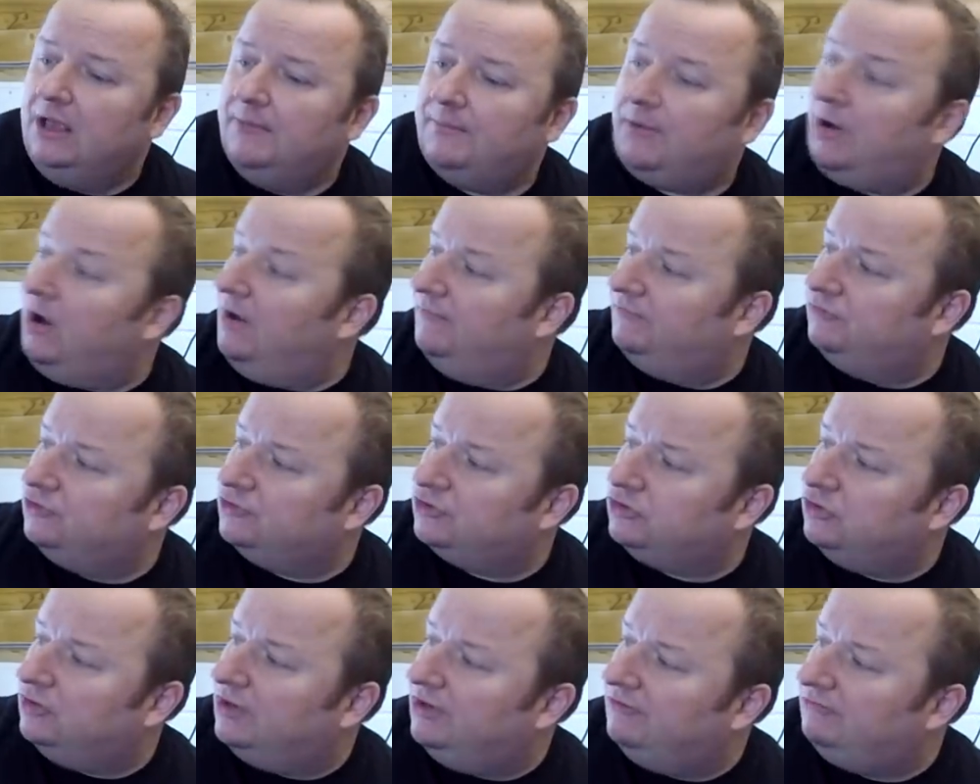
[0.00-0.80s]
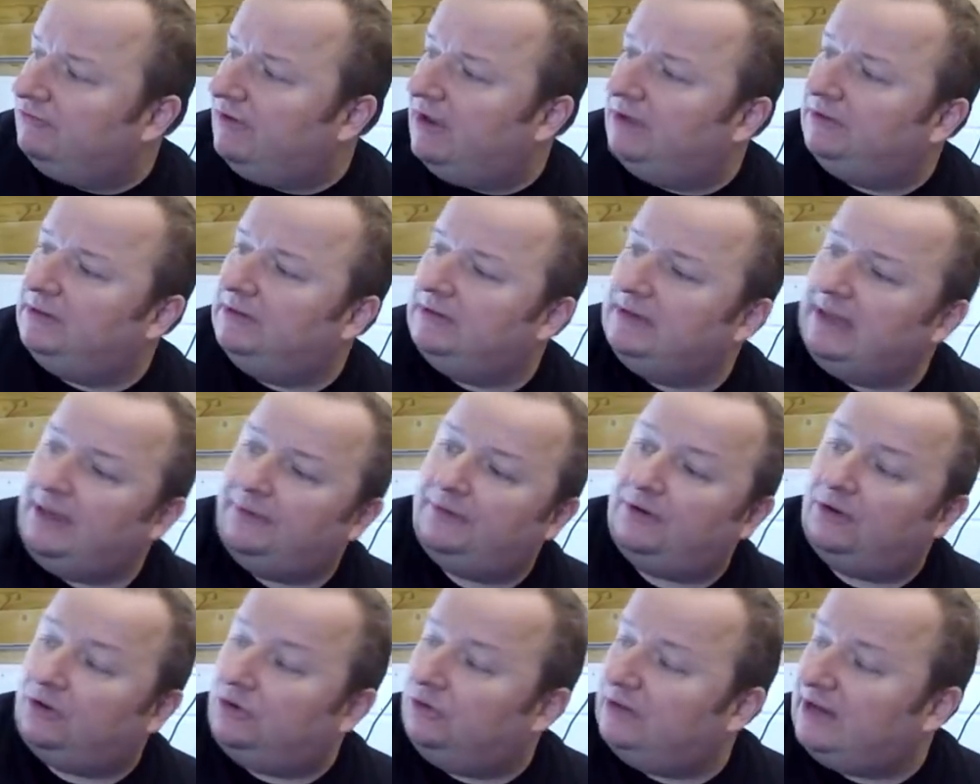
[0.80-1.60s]
But I was just looking around here now,
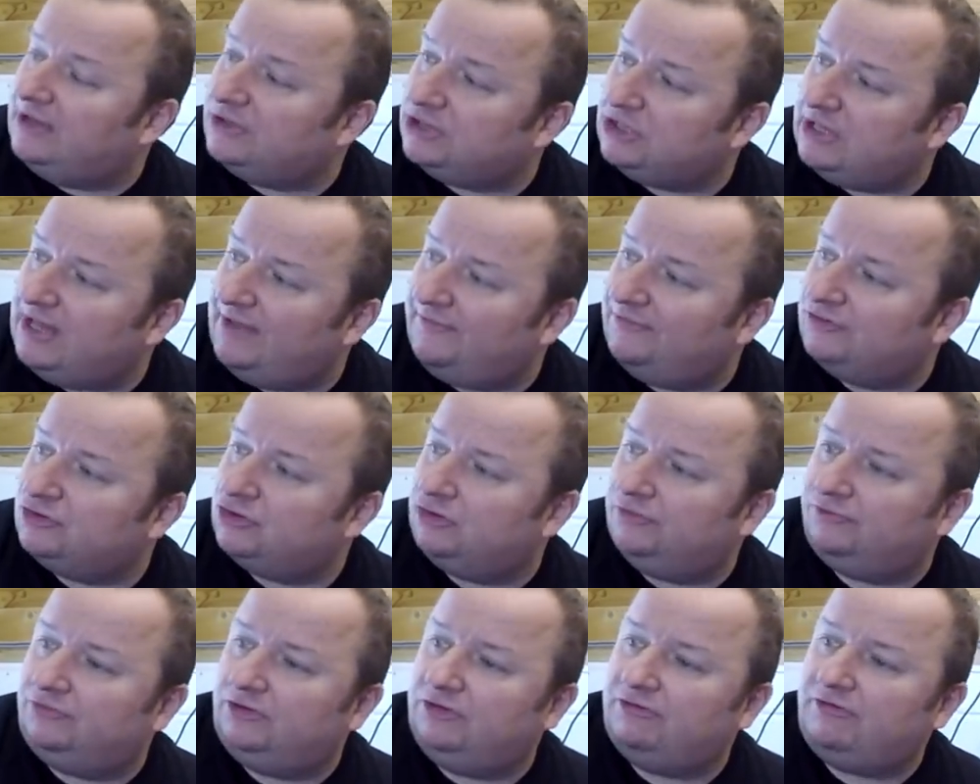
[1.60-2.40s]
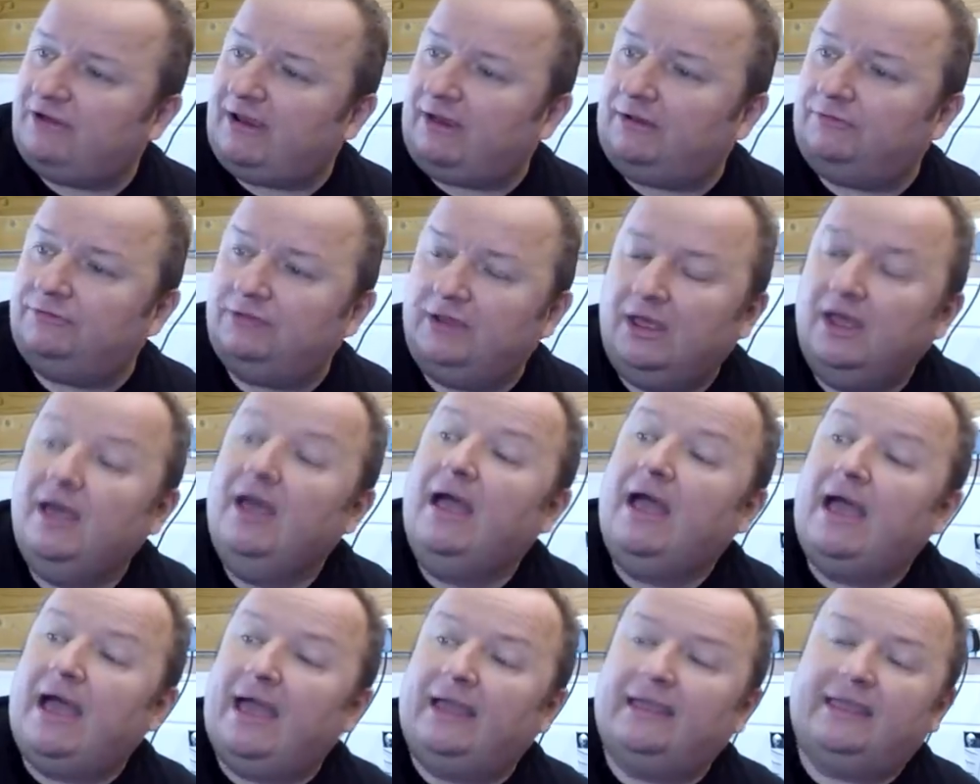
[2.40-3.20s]
and I could actually have a shifty round
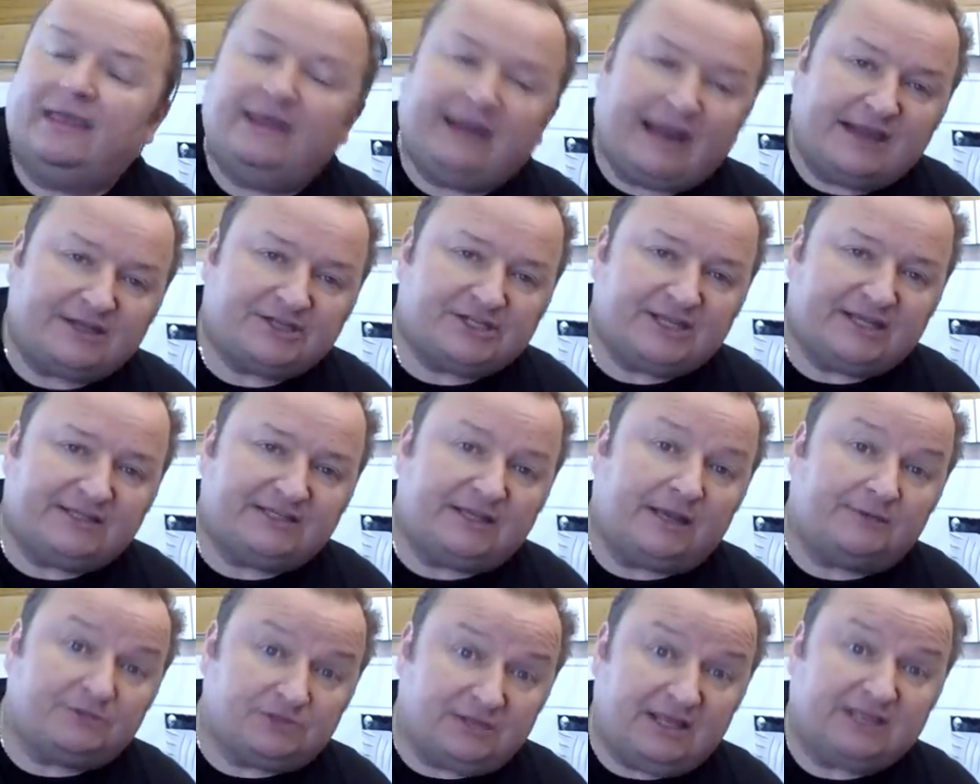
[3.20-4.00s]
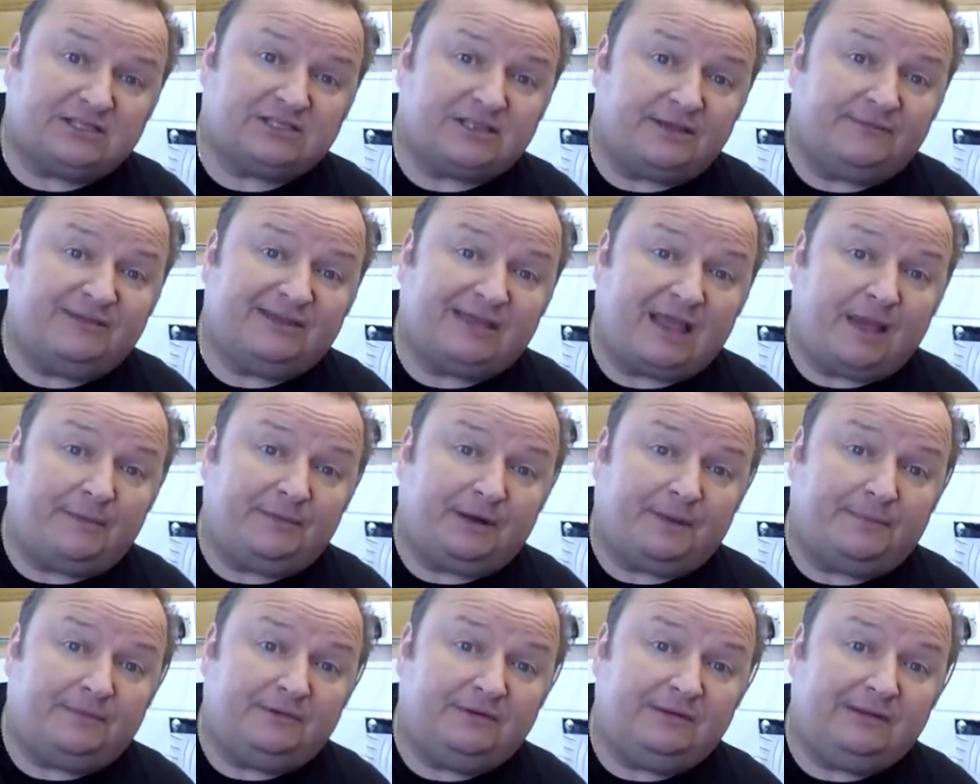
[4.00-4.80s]
and get that set up. So that's something
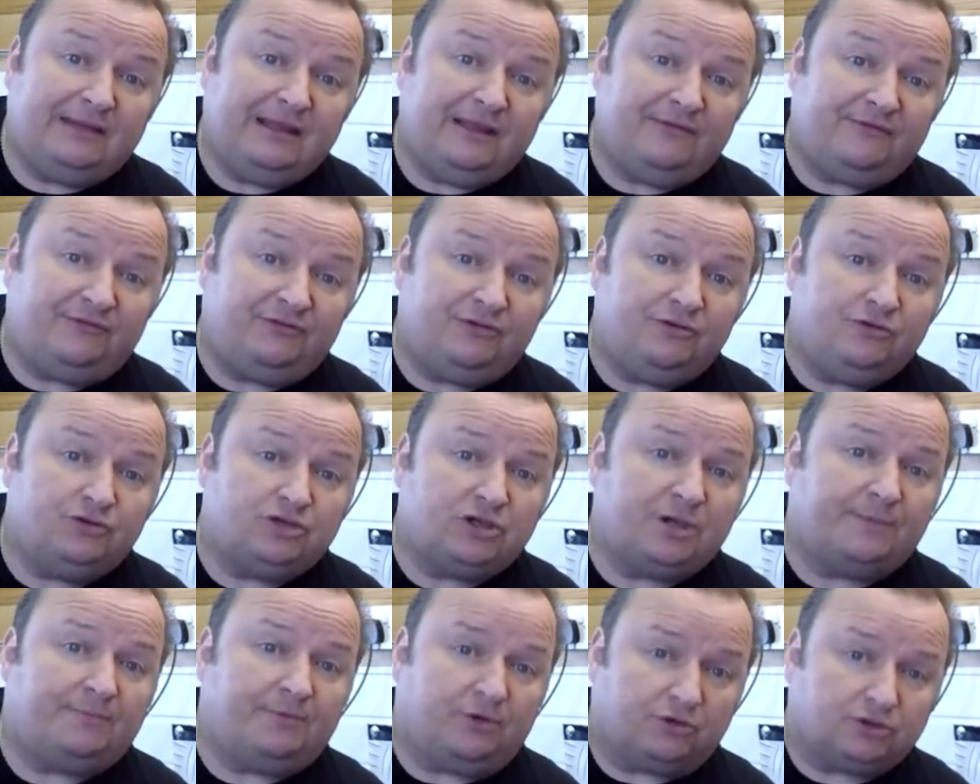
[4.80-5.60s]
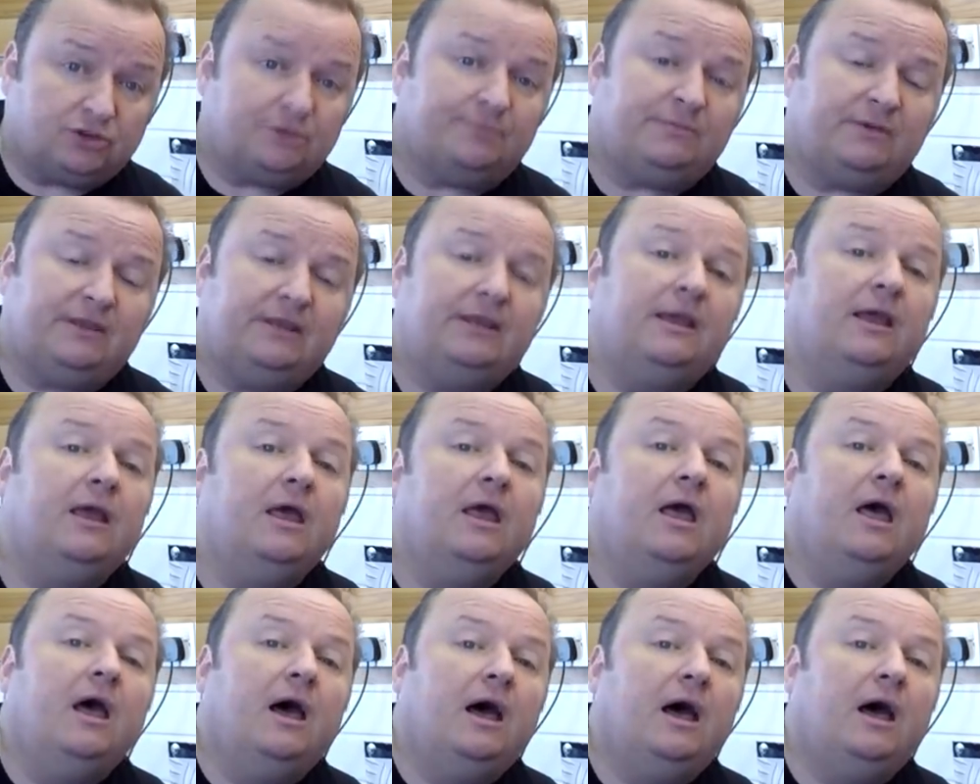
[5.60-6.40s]
coming up in the near future, possibly.
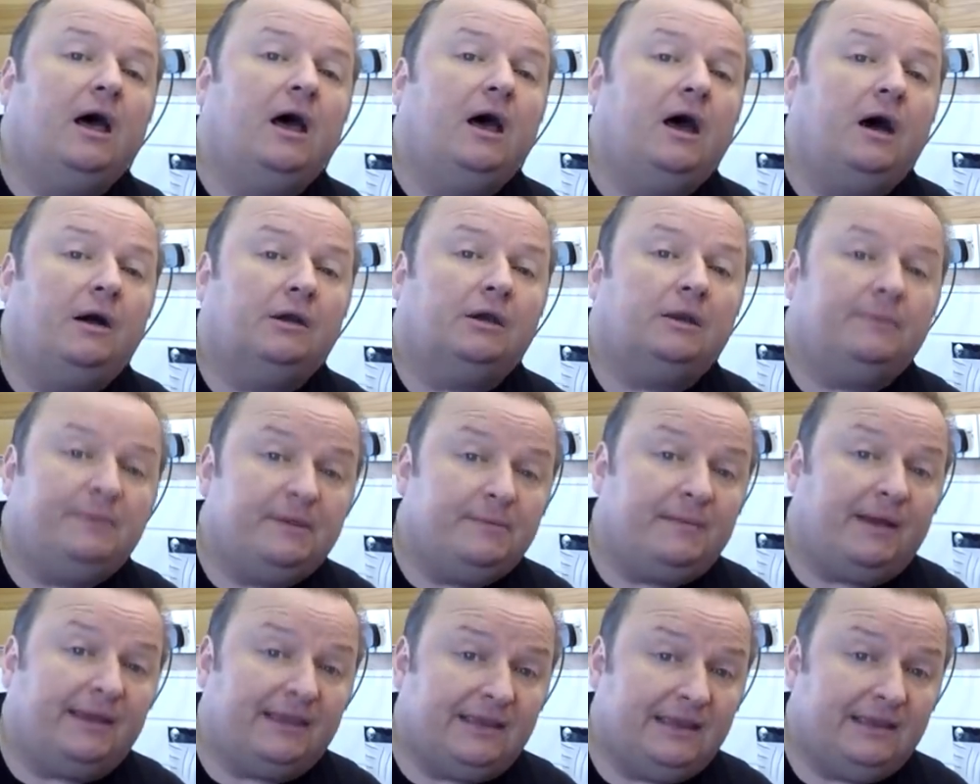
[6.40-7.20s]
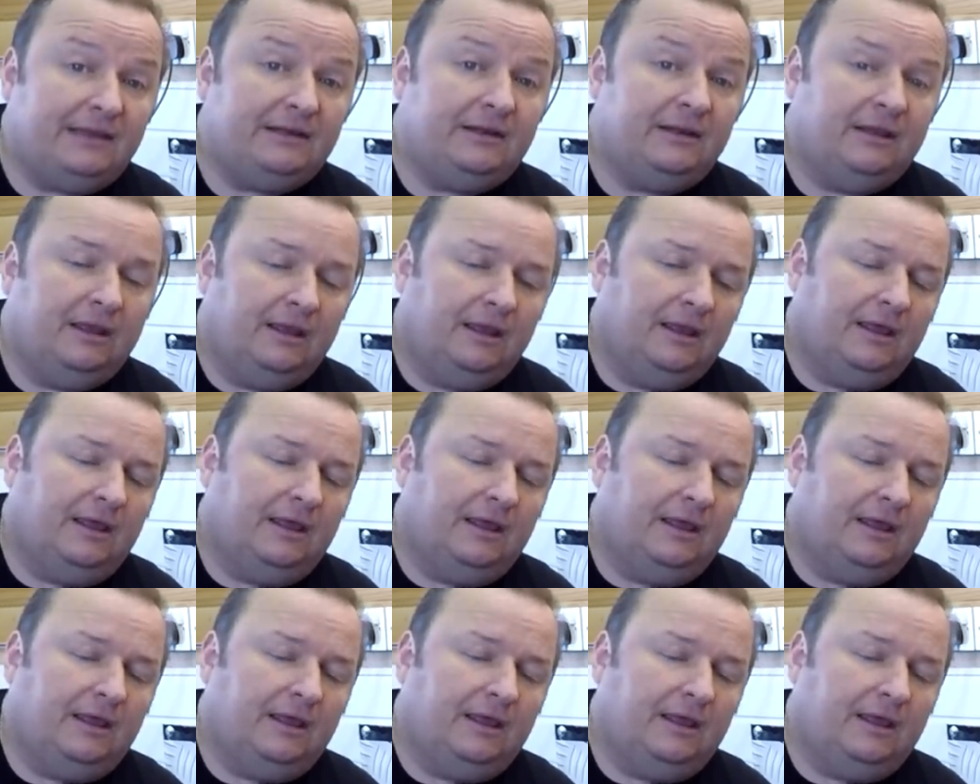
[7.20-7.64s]
I'm going to be making